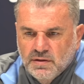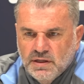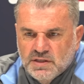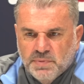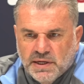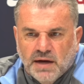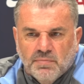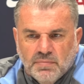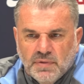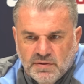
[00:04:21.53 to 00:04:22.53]
it's
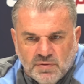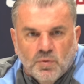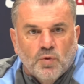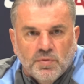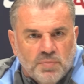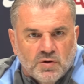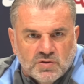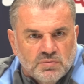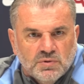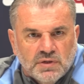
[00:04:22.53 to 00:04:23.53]
become even more
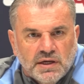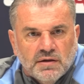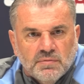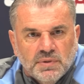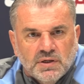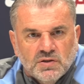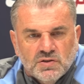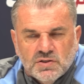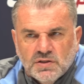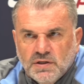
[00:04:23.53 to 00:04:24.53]
impossible now,
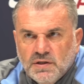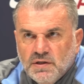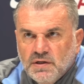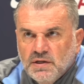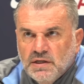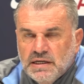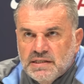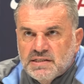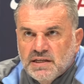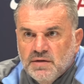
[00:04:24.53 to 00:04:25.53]
because
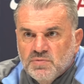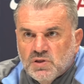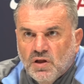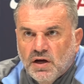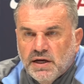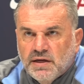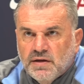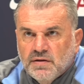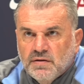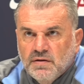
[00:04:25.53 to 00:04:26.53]
it seems like,